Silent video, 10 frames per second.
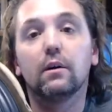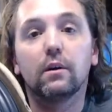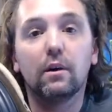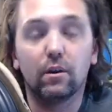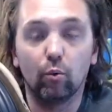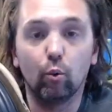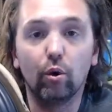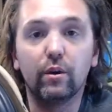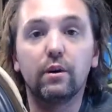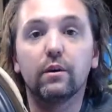you know, the
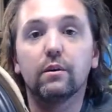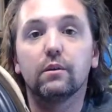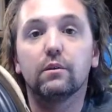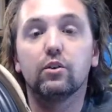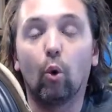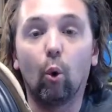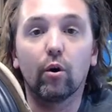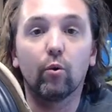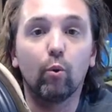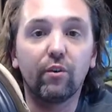wood door,
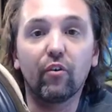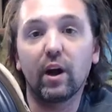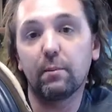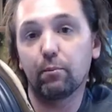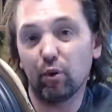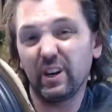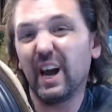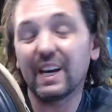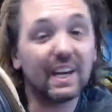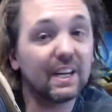wood frame
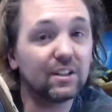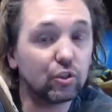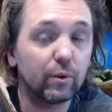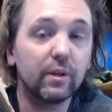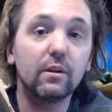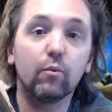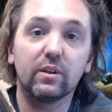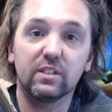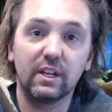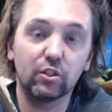pre-hanging industry,
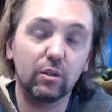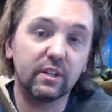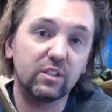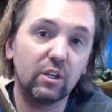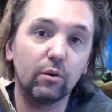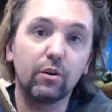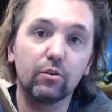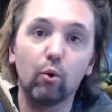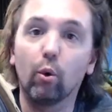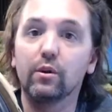residential exterior
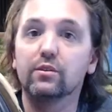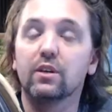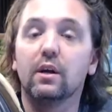doors,